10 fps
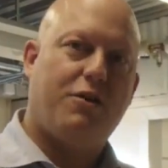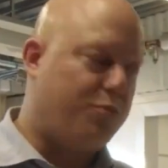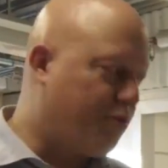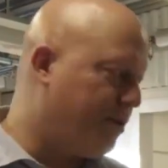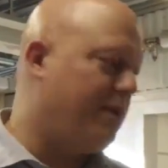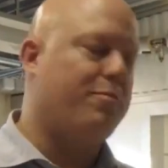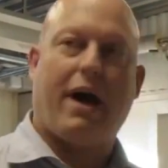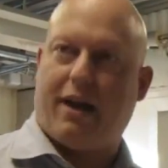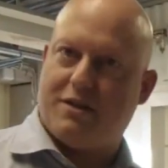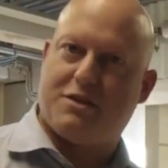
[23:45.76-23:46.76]
to
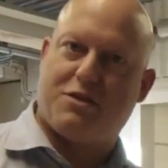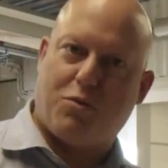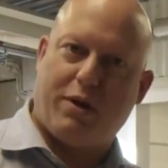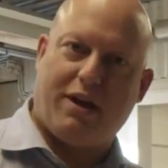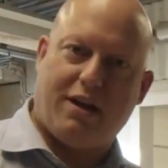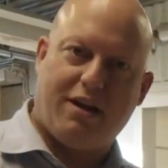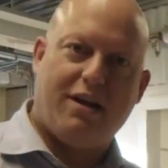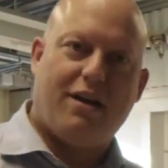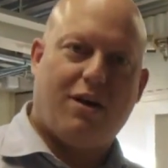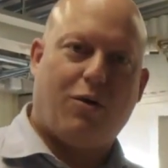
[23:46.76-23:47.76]
pre-balance the wheel
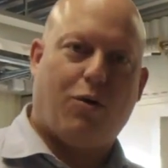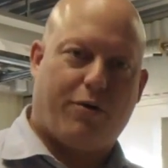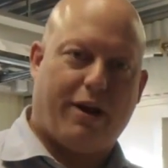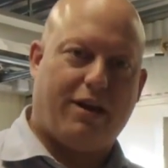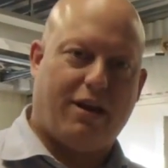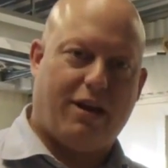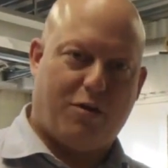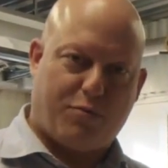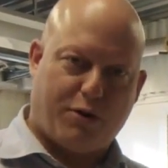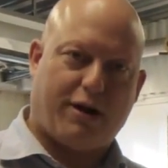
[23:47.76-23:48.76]
already
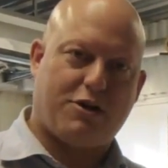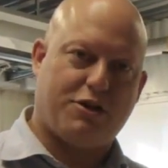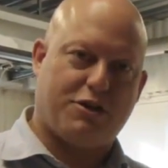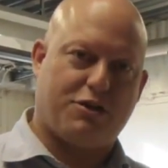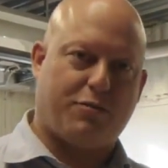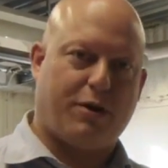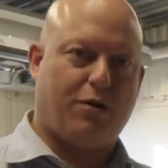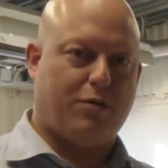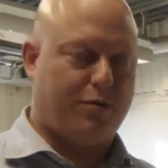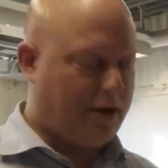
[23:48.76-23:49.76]
in production. So we
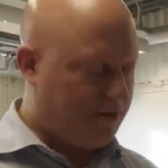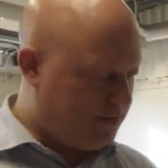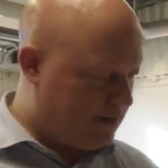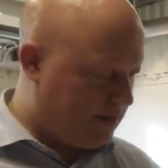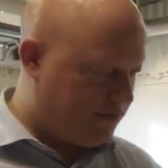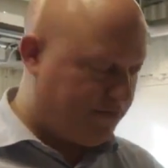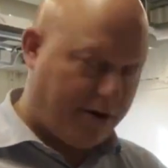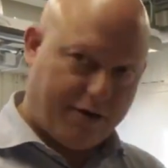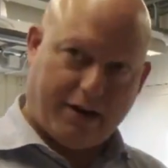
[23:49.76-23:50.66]
need very